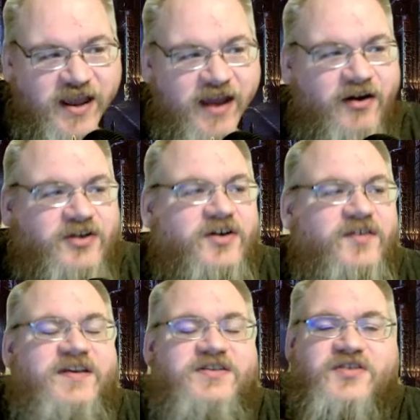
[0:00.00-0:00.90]
character,
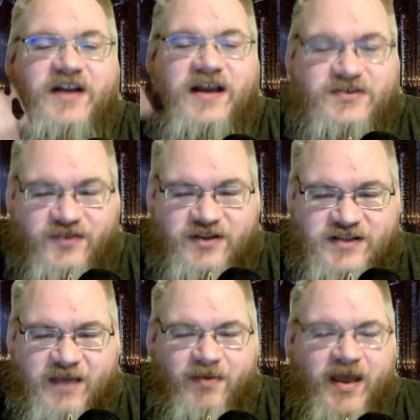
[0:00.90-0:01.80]
and these are the dice for this
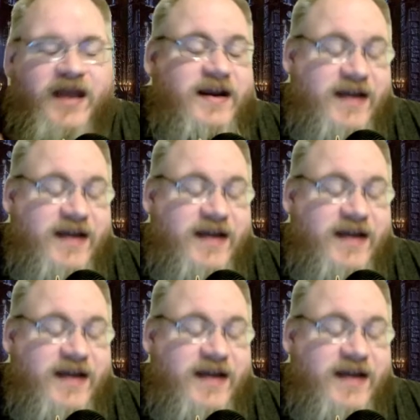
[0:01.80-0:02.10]
campaign.